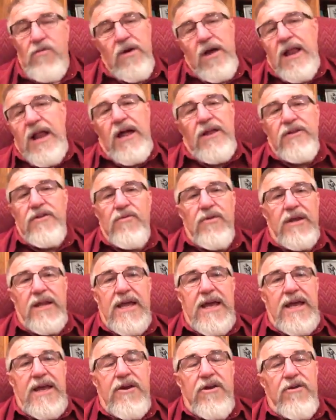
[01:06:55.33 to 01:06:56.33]
well, I'll do it
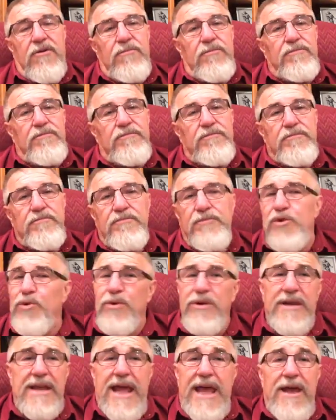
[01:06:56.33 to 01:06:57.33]
later.
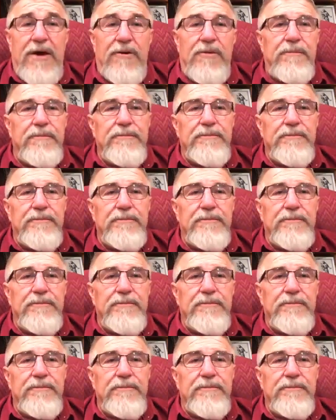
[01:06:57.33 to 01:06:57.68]
Do it now.